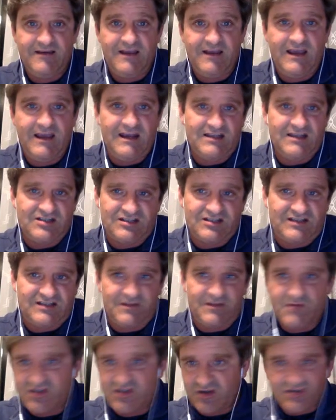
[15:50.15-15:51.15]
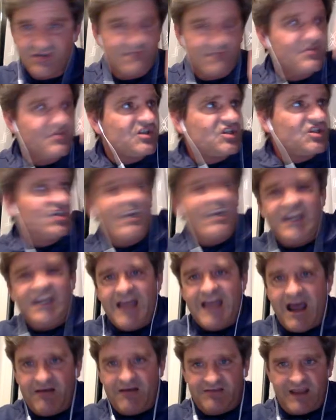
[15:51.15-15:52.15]
And it's just a, there's a
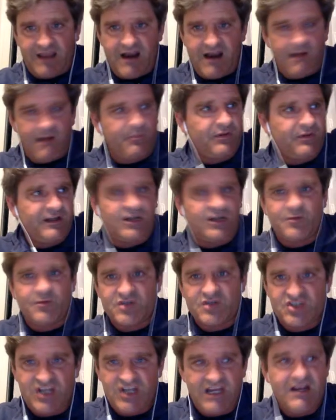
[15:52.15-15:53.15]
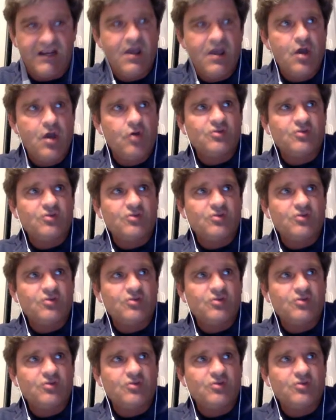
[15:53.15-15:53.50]
machine out there, a political machine,